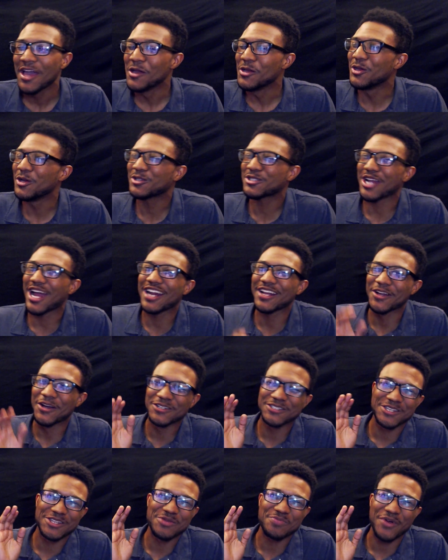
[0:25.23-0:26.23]
you try to
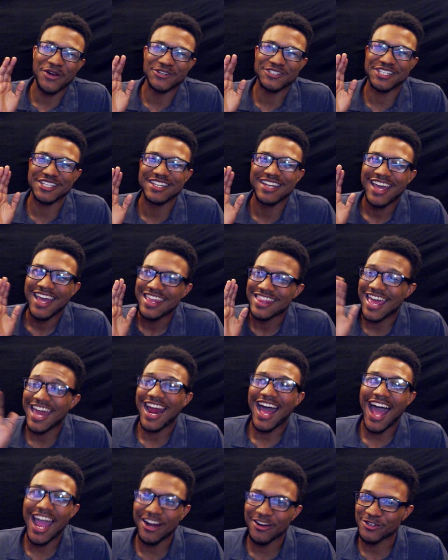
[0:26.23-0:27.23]
go to the person
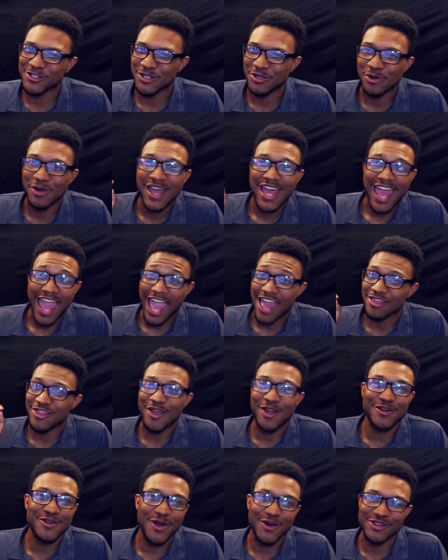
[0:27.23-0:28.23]
that hired you and
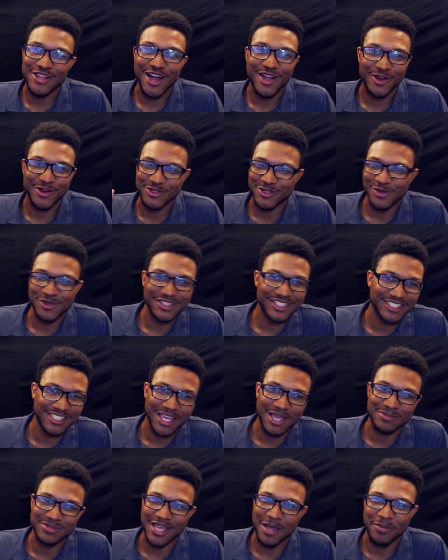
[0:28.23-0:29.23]
they're no longer doing the
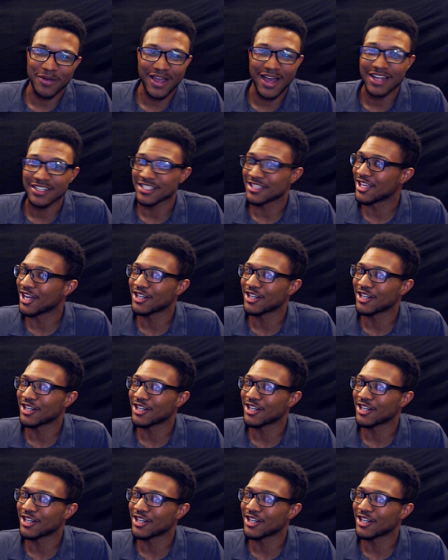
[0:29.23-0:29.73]
same type of content.